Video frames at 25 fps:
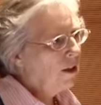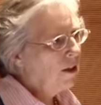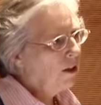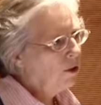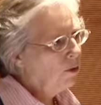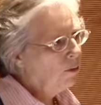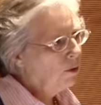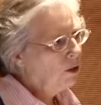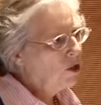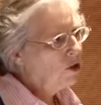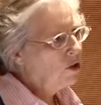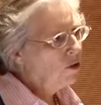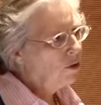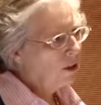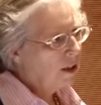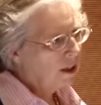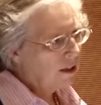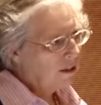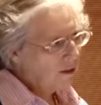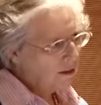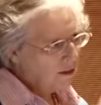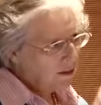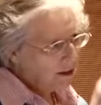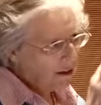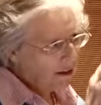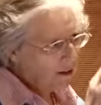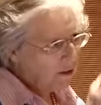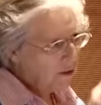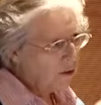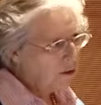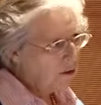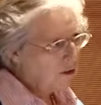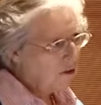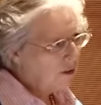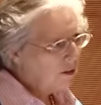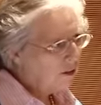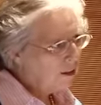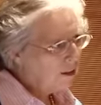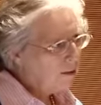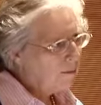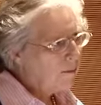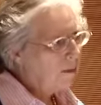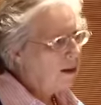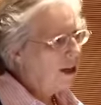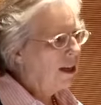on which you can see the seam